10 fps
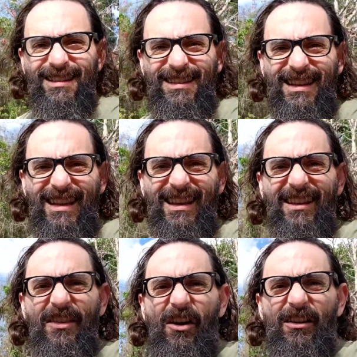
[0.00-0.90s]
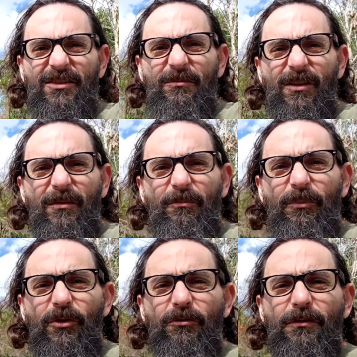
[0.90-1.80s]
see, there are some
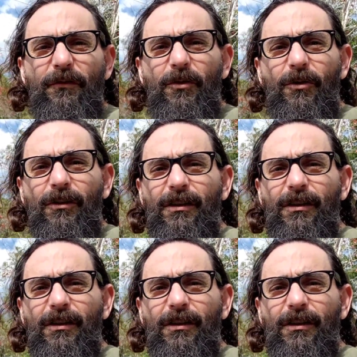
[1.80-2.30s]
beautiful